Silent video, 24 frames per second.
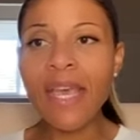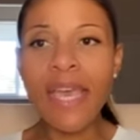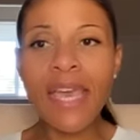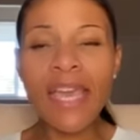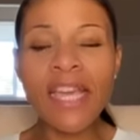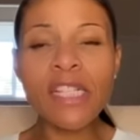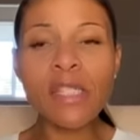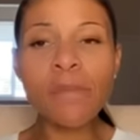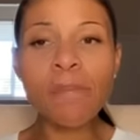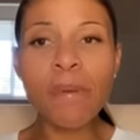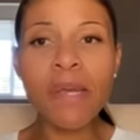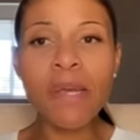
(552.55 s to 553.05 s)

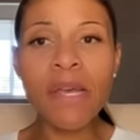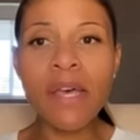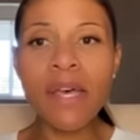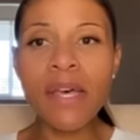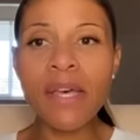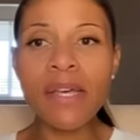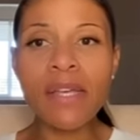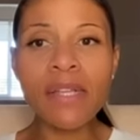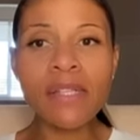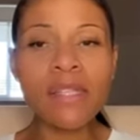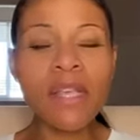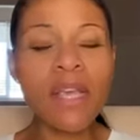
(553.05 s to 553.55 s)
is
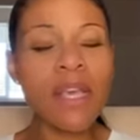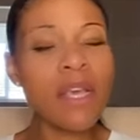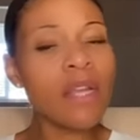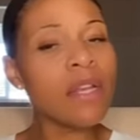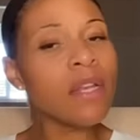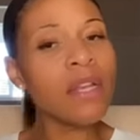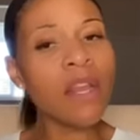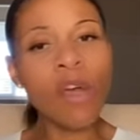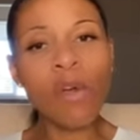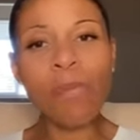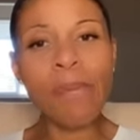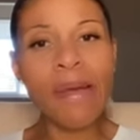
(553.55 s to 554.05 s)
because
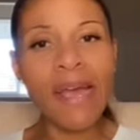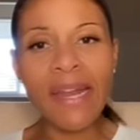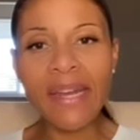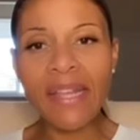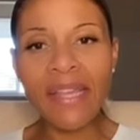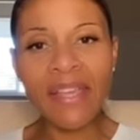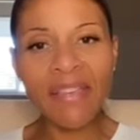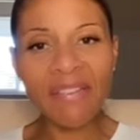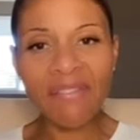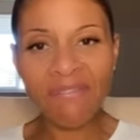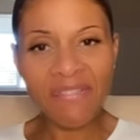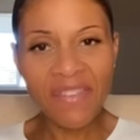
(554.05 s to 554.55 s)
nobody
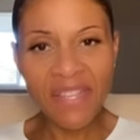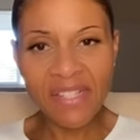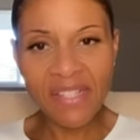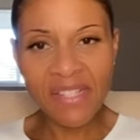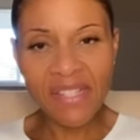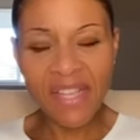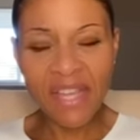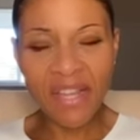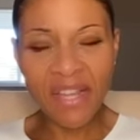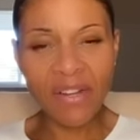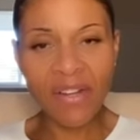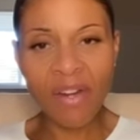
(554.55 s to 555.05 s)
can fix
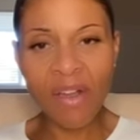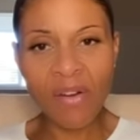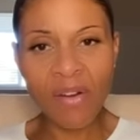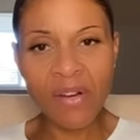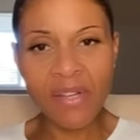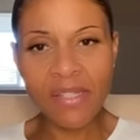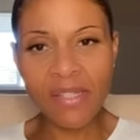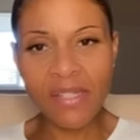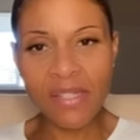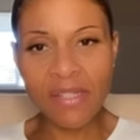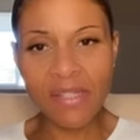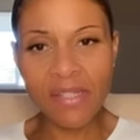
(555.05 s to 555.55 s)
that
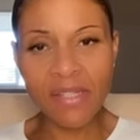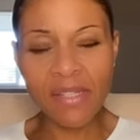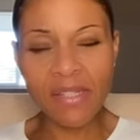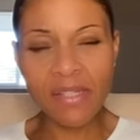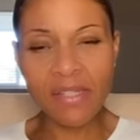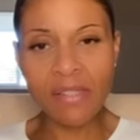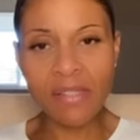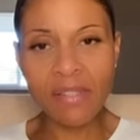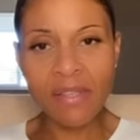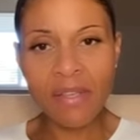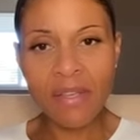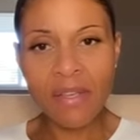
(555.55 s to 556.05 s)

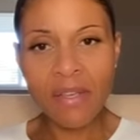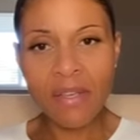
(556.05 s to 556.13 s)
narcissist.